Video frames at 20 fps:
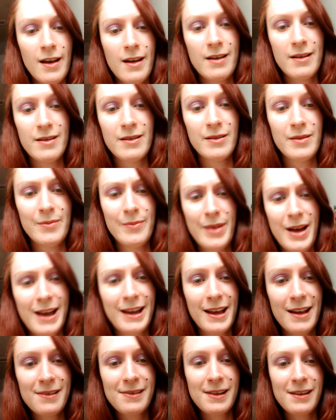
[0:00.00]
I
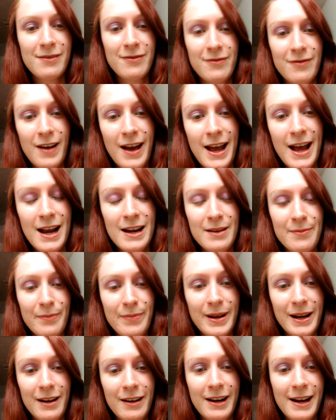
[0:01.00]
guess if I had a
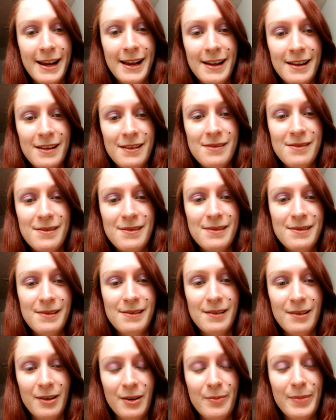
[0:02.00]
bigger hands
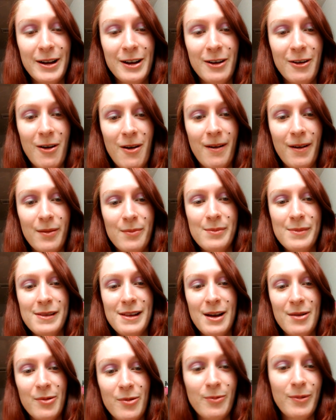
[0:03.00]
or bigger arms,
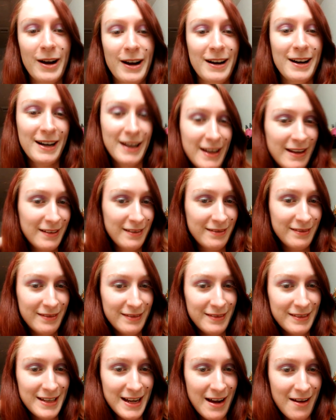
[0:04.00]
I would wear it
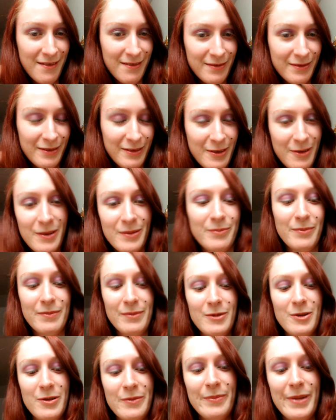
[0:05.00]
down
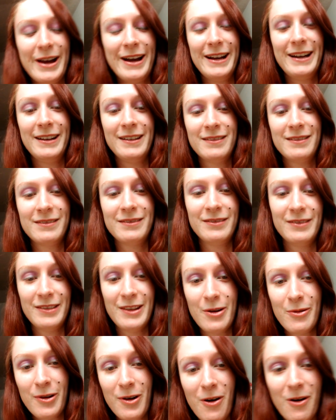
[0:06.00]
on my
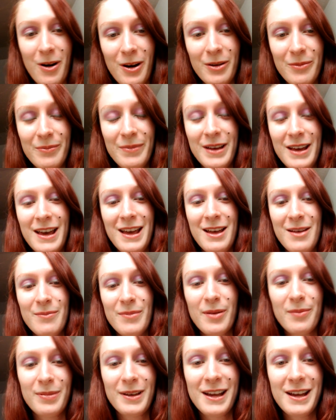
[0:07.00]
lower arm.
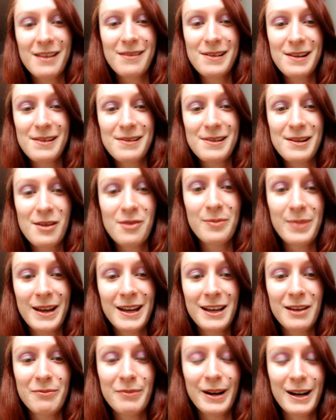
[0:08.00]
But because it's so
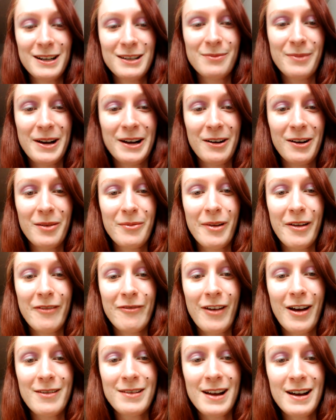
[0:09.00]
big compared to my arm, I
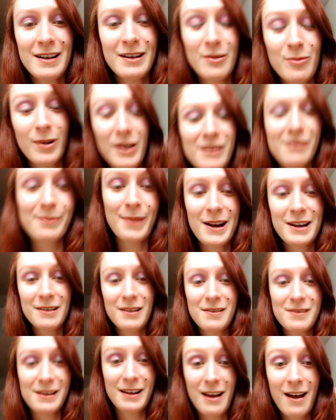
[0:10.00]
found out it works better
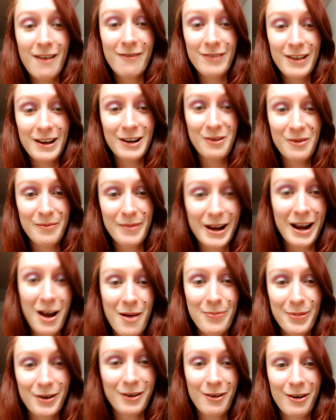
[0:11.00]
as a cuff, like on my
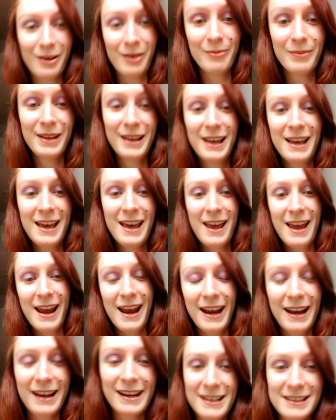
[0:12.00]
upper arm.
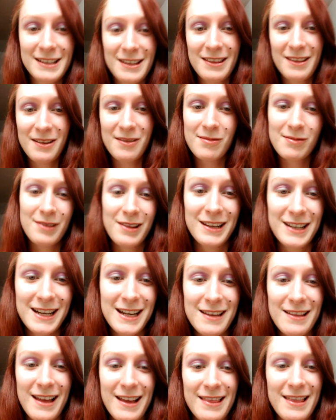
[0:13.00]
And it looks really
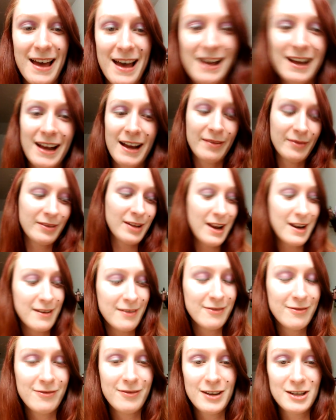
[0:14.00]
neat like that.
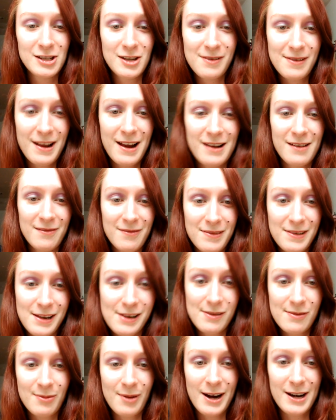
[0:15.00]
It just kind of
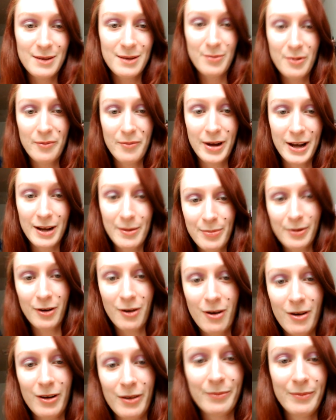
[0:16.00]
sits right up on my upper
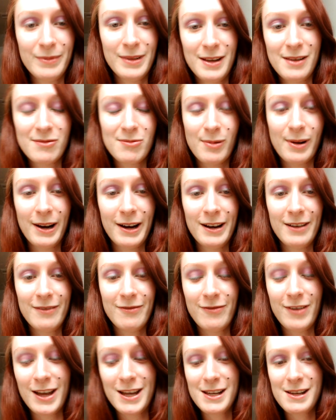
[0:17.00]
arm is where it
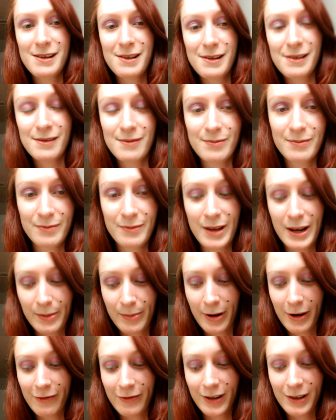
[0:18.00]
fits like
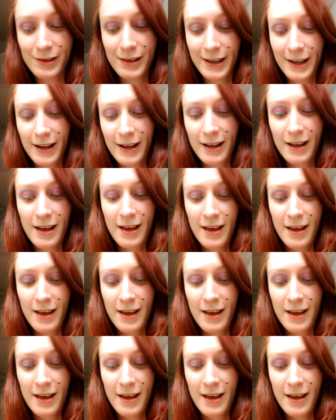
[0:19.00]
perfectly.